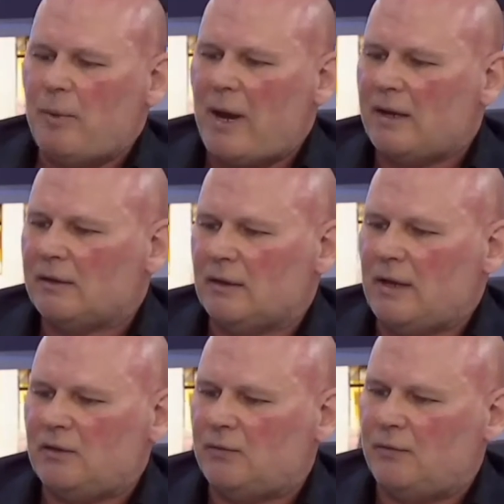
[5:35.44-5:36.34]
you look back at the
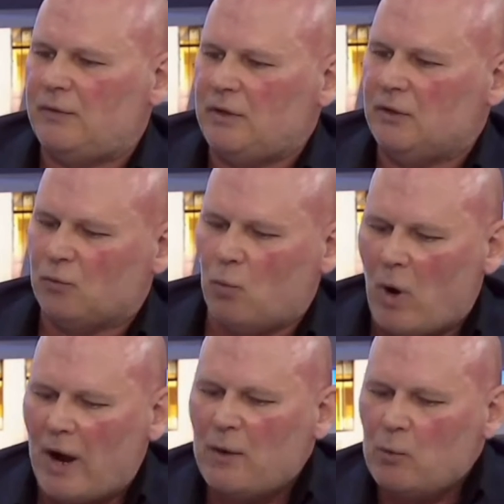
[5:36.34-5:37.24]
last 15 years,
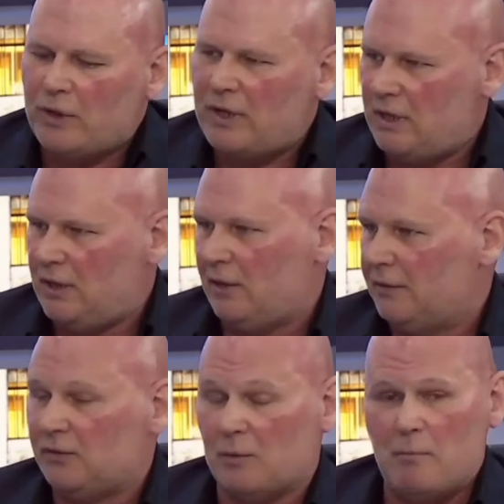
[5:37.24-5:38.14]
why we're
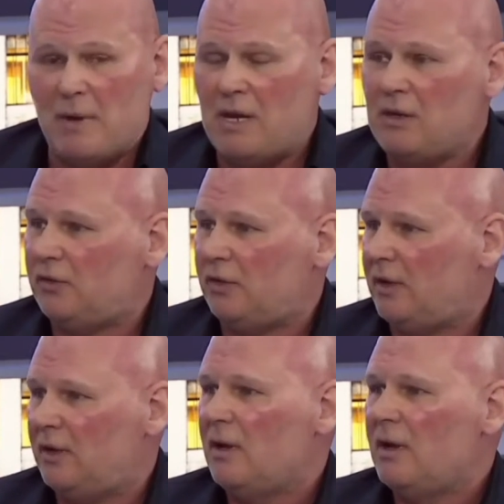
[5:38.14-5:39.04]
here, this
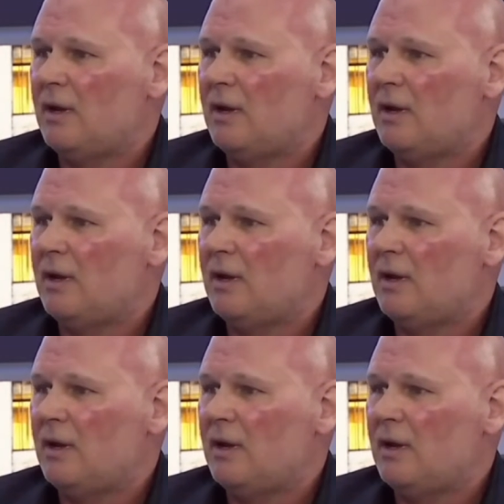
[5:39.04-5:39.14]
amazing,